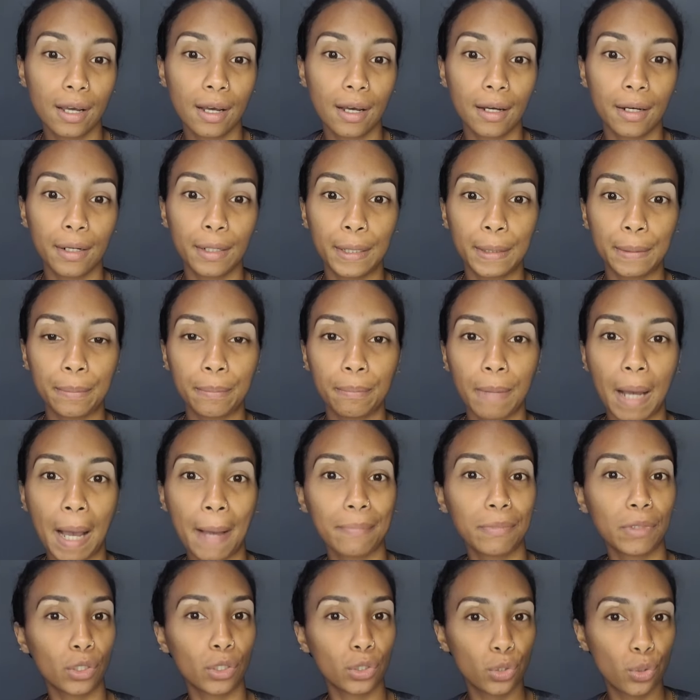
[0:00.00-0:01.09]
I'm
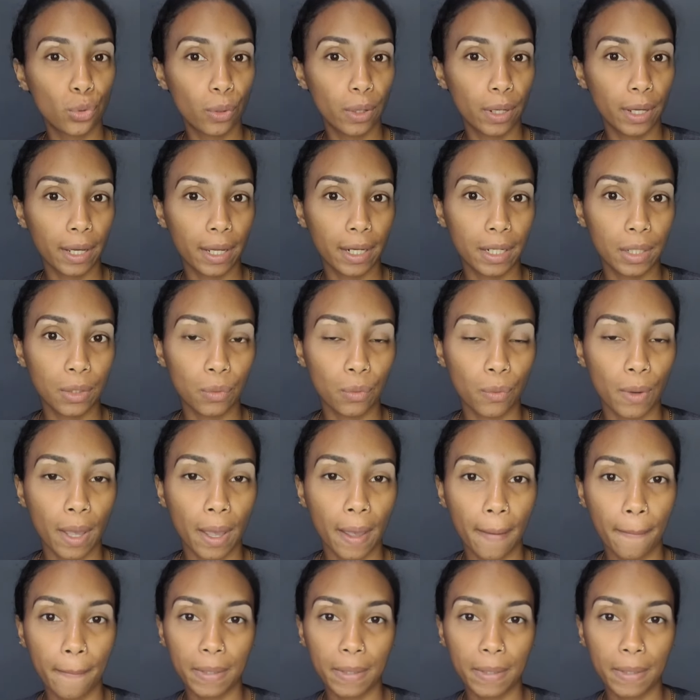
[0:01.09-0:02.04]
not going anywhere,